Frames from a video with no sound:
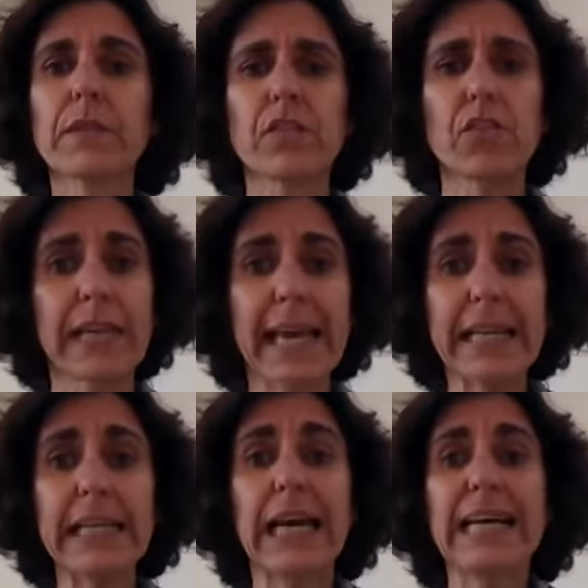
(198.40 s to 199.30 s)
So
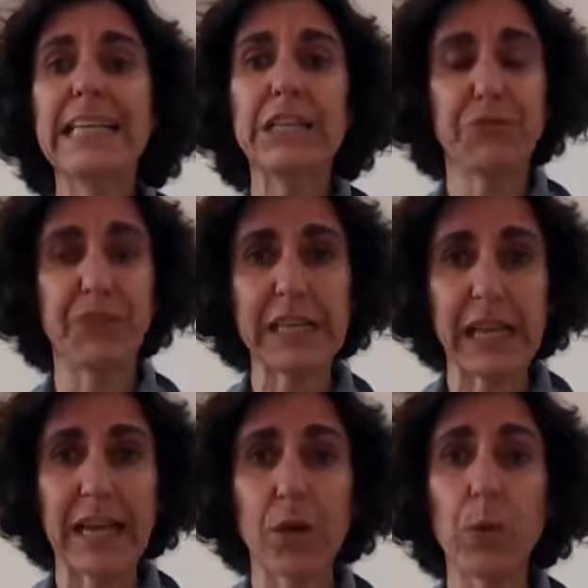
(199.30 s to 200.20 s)
again, it felt
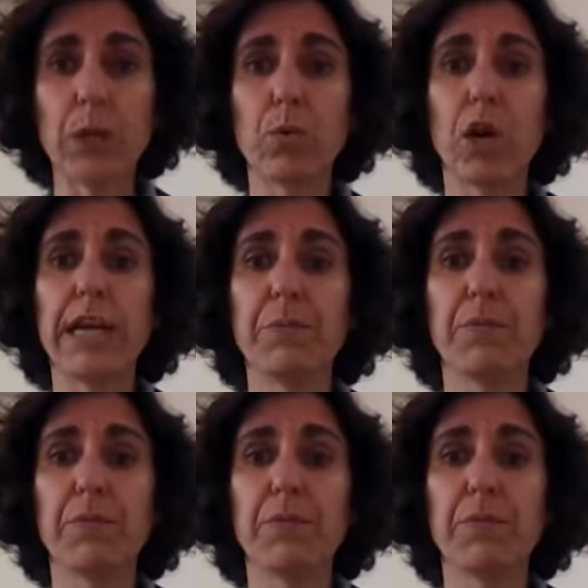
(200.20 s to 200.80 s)
like we were